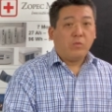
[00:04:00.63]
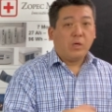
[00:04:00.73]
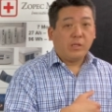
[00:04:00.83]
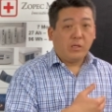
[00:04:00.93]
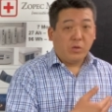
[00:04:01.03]

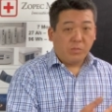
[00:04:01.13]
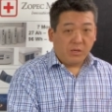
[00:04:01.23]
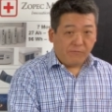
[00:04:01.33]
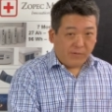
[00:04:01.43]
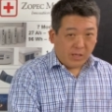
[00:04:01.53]
running
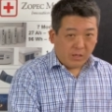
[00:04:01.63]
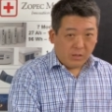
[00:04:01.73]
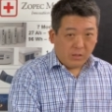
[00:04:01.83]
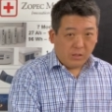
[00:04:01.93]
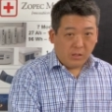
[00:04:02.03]

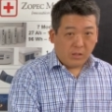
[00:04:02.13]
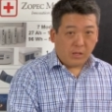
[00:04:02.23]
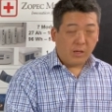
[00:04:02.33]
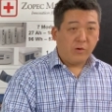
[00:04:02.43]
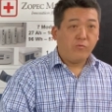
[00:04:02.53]
humidifier,
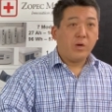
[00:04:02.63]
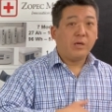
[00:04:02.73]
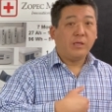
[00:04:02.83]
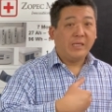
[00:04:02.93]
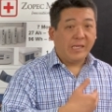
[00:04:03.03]
and
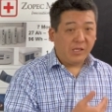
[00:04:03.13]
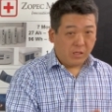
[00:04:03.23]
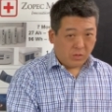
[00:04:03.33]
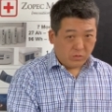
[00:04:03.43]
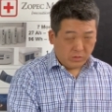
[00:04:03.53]
running
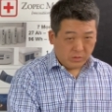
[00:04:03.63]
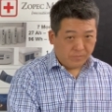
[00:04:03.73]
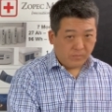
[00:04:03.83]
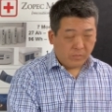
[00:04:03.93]
heater hose.